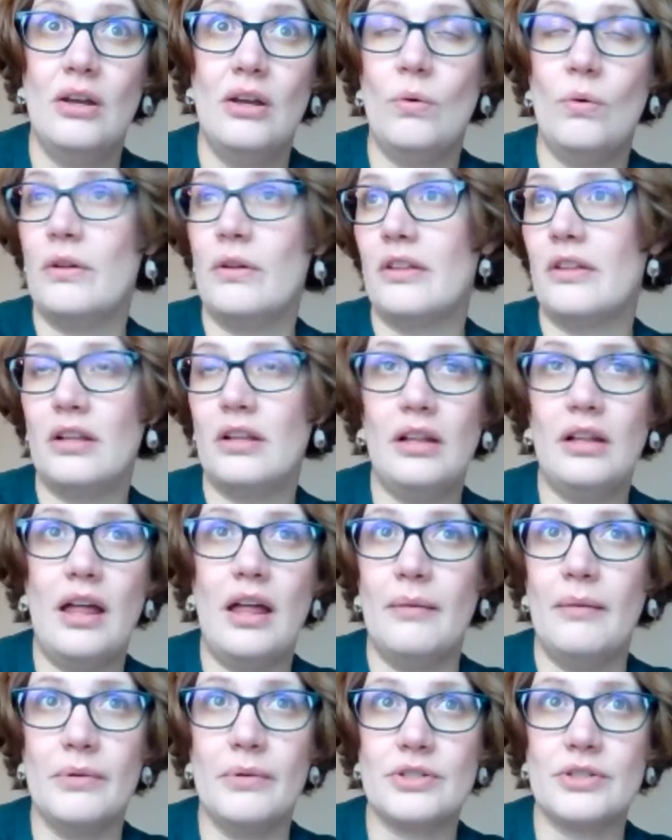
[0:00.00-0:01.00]
or the
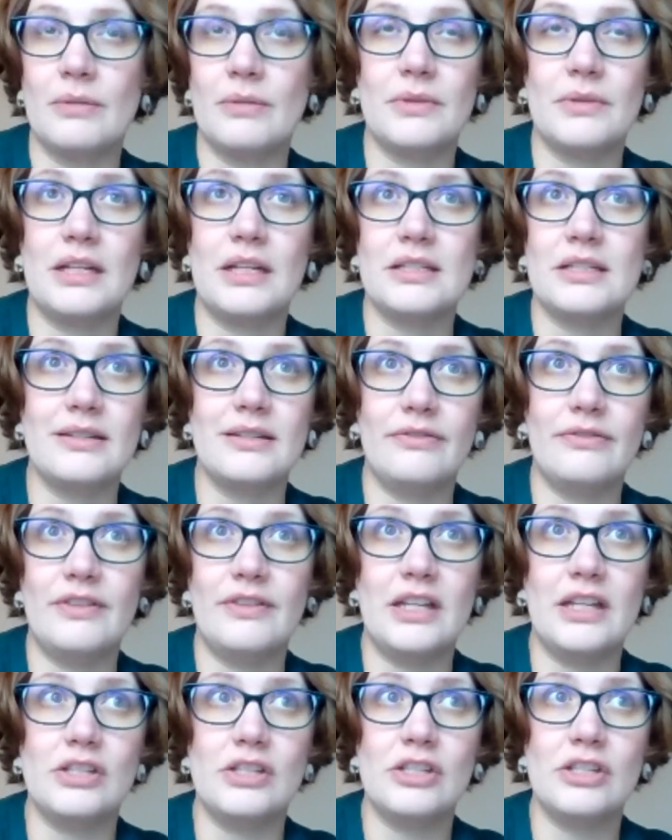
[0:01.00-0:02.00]
club or something to
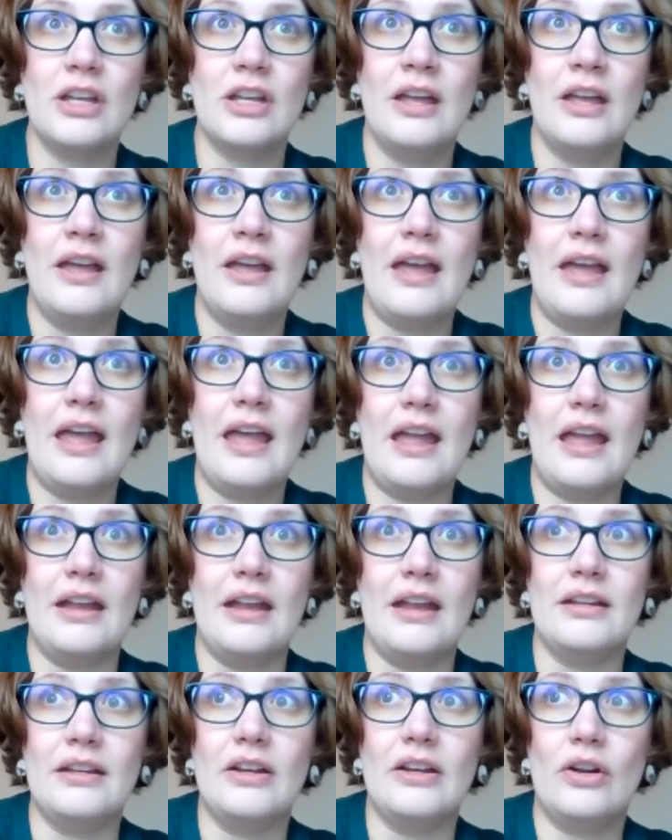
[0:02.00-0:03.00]
fish.
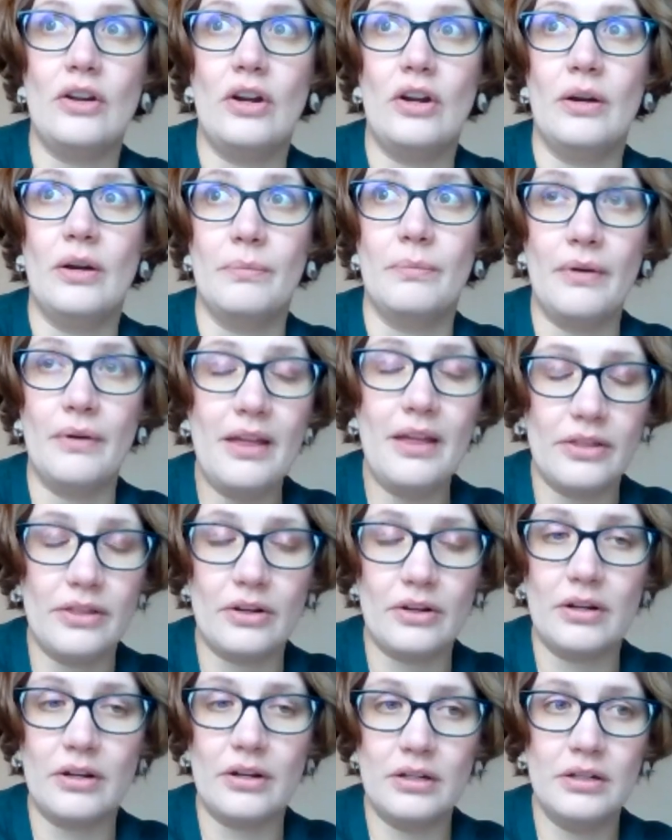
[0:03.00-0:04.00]
And her
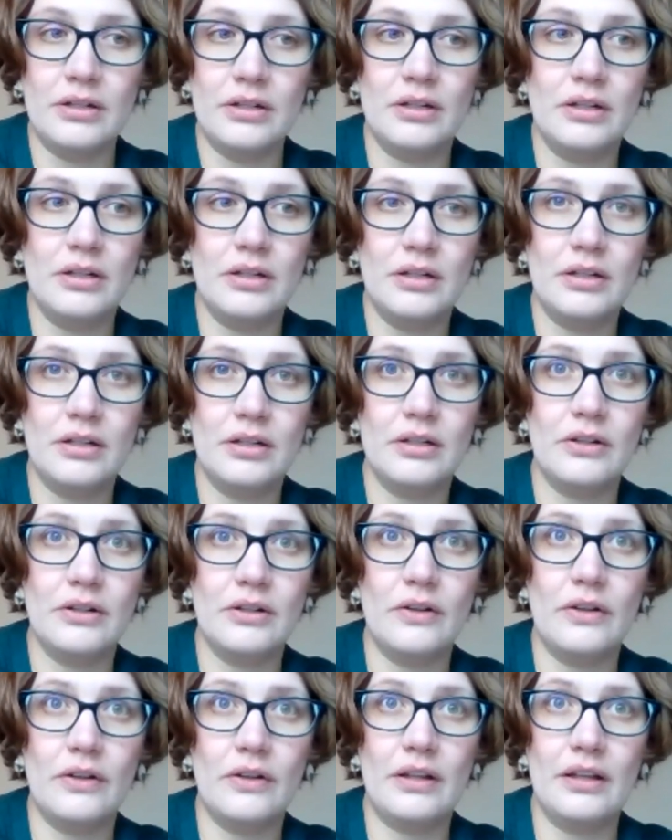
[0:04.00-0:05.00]
brother
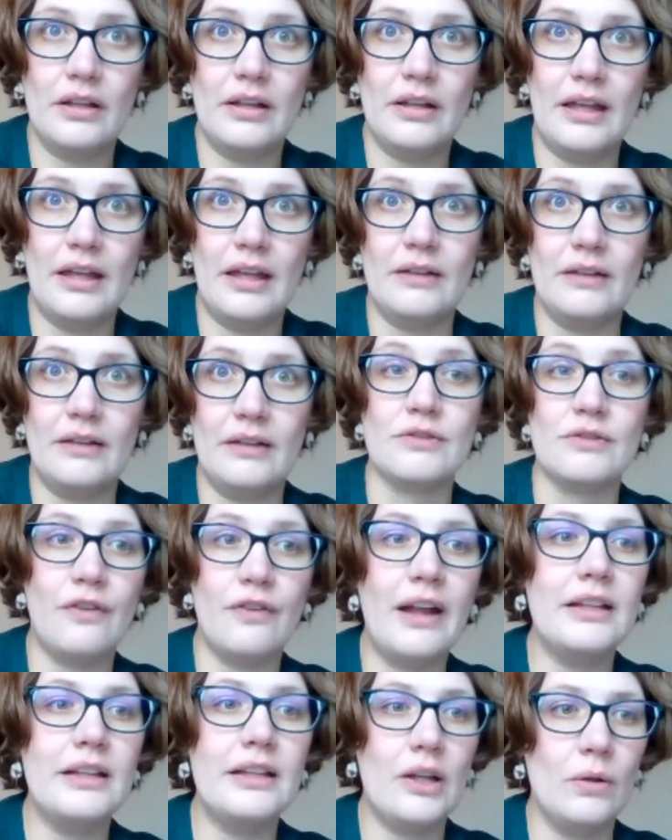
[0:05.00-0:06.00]
had, was
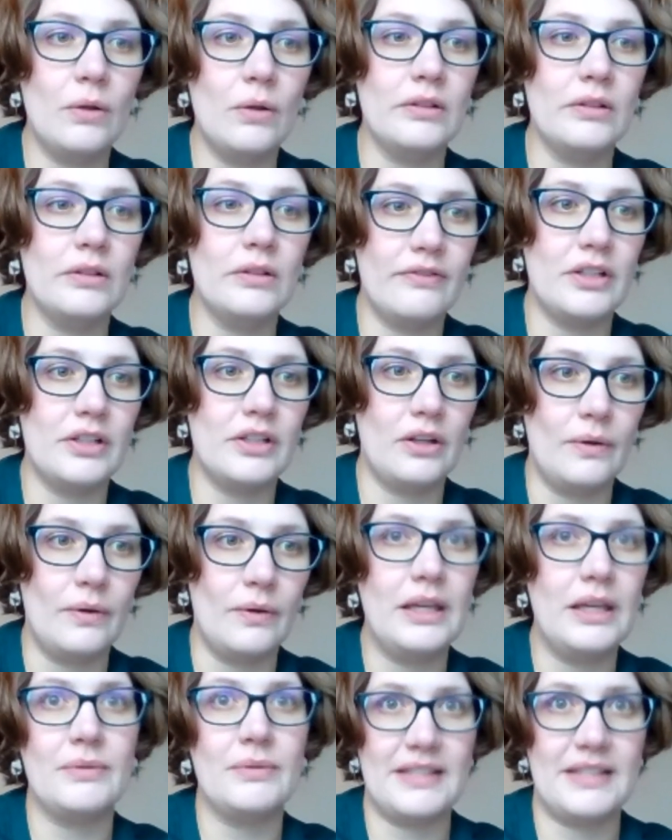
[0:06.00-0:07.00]
finally old enough to go.
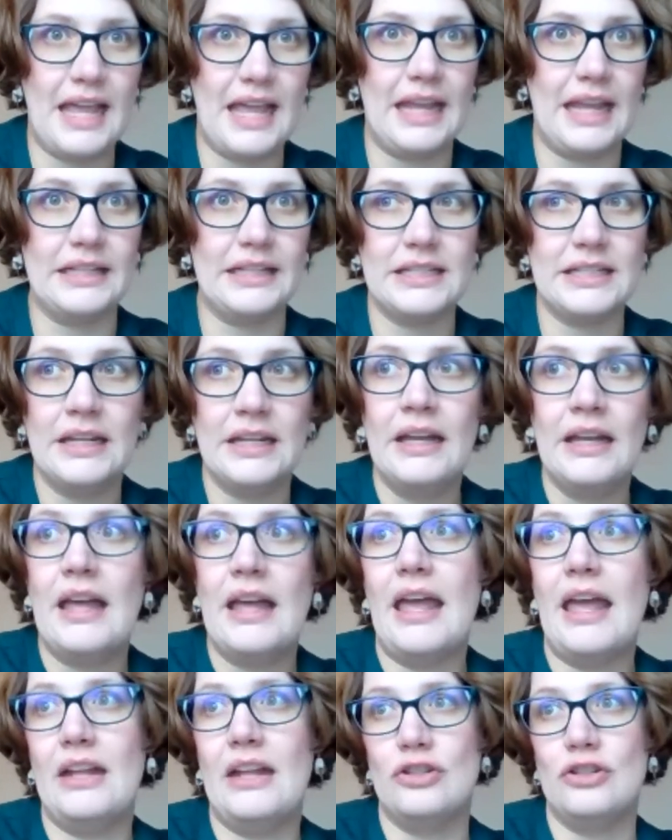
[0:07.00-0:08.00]
He was eight
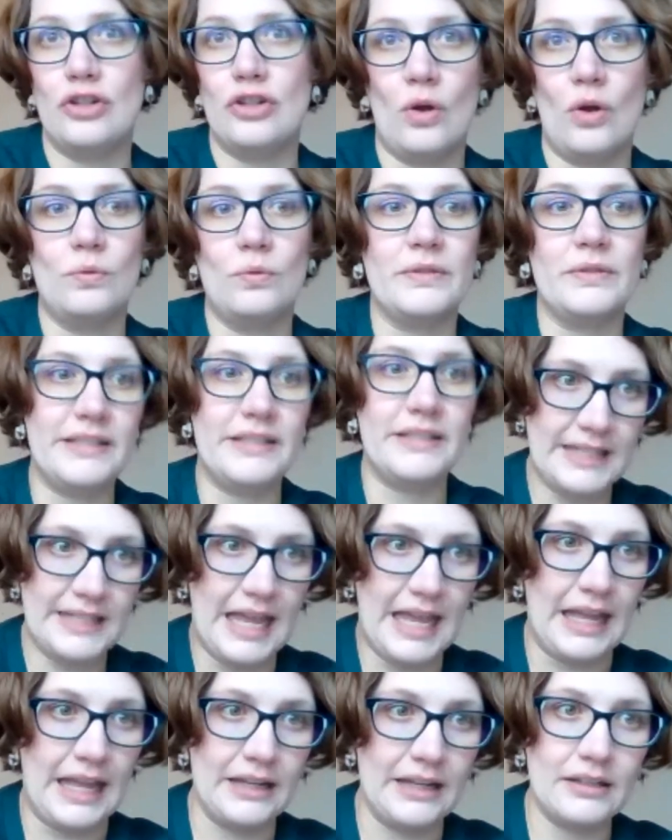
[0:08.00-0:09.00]
and Joan was
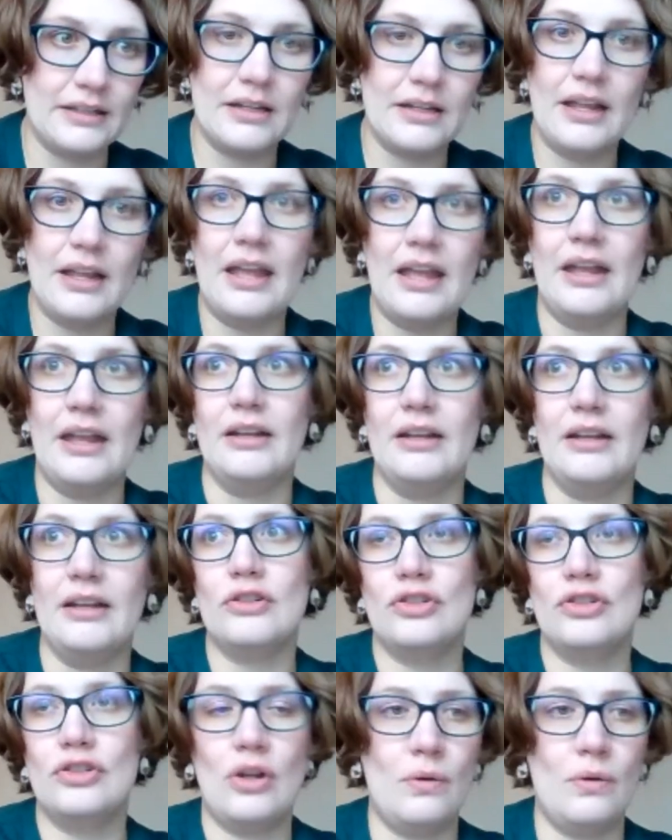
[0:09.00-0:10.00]
10. And
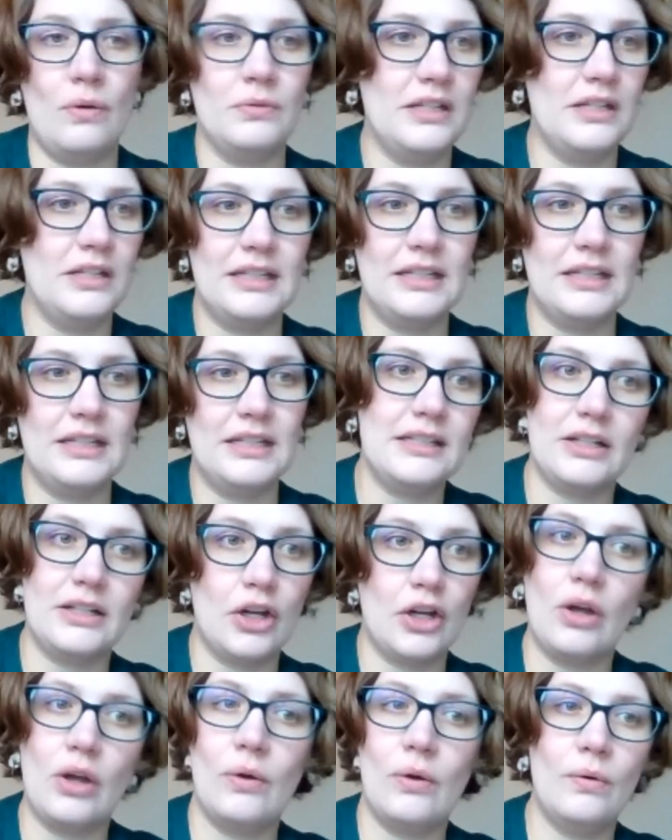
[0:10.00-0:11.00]
Joan didn't get to
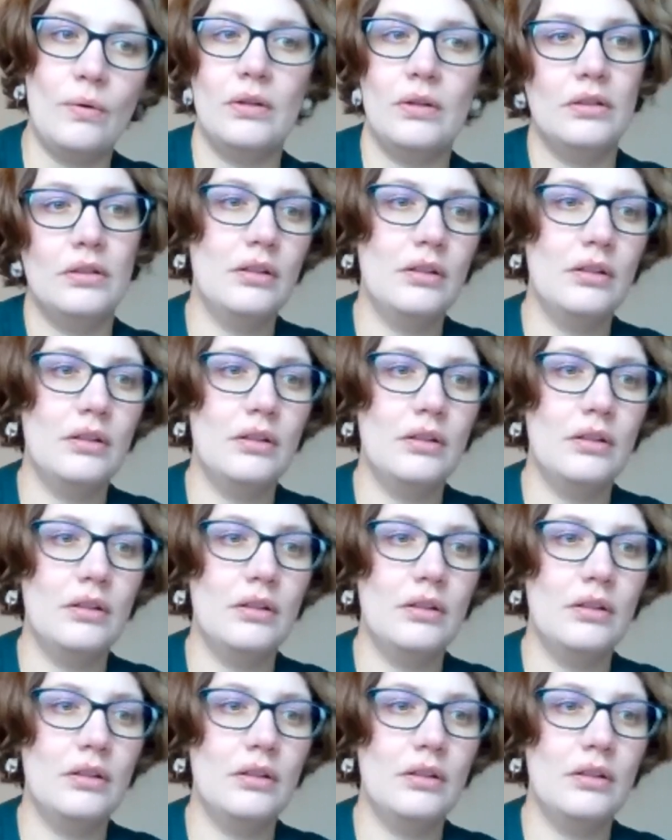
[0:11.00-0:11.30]
go